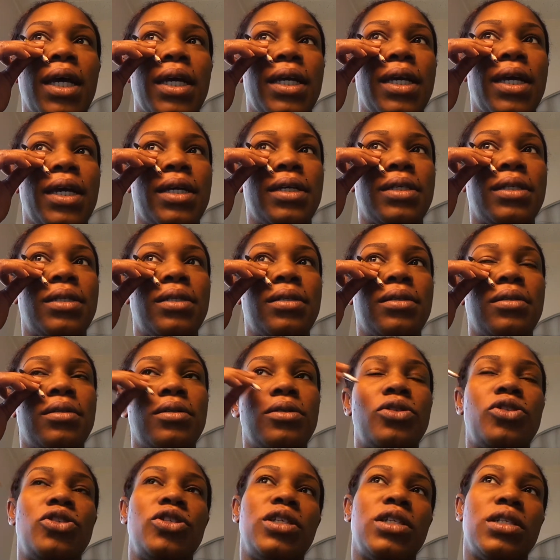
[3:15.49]
But I guess
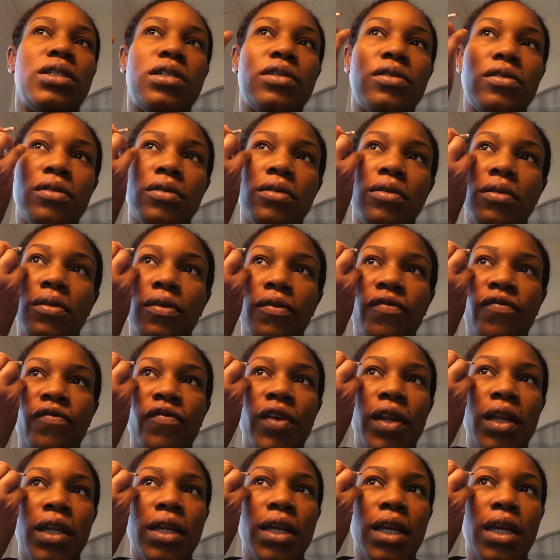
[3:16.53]
just
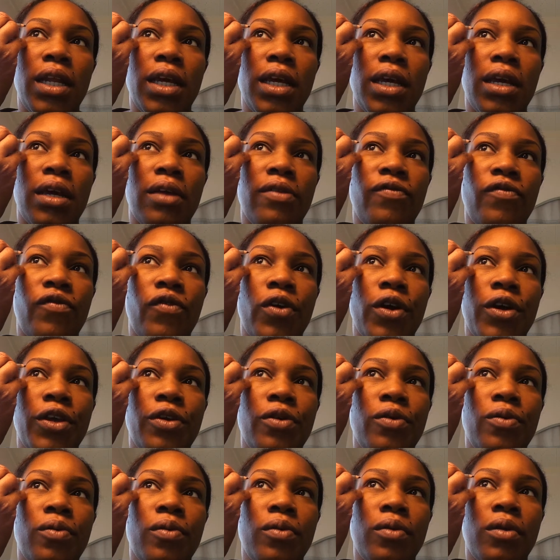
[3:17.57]
filling it in
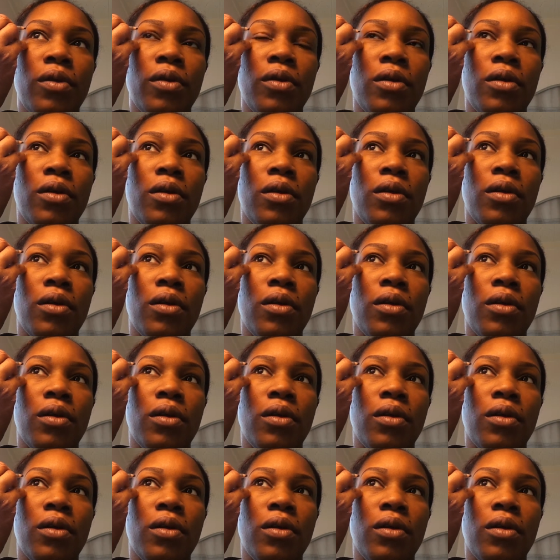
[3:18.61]
for you.